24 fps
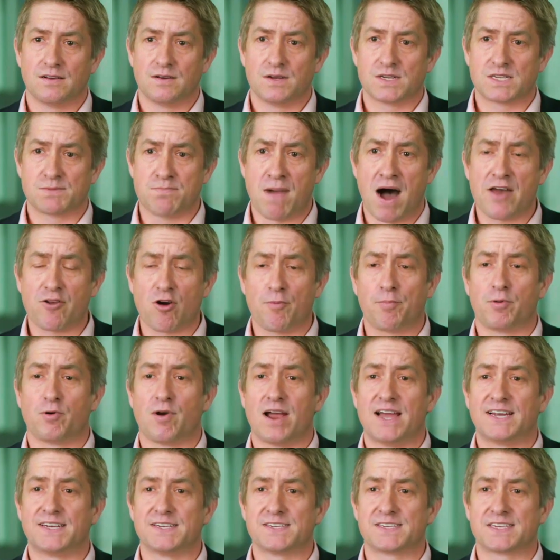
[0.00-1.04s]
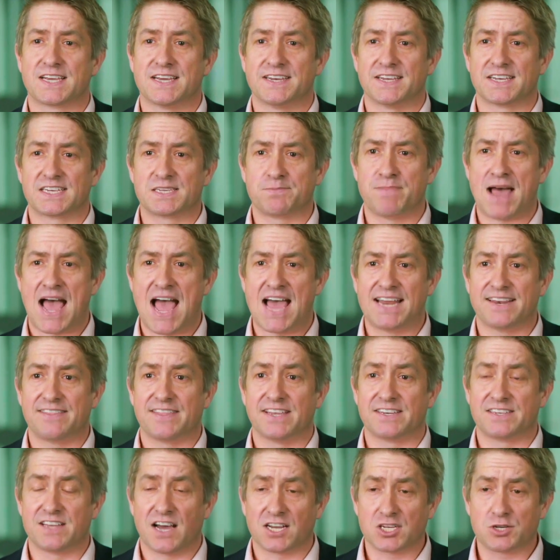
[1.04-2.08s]
Smart operators can expand
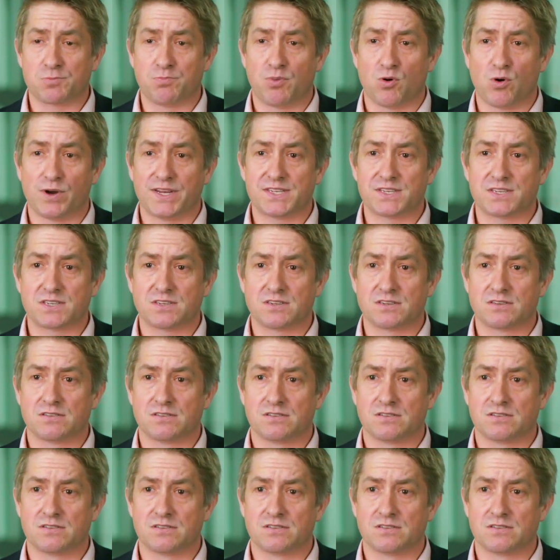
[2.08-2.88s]
their touch points,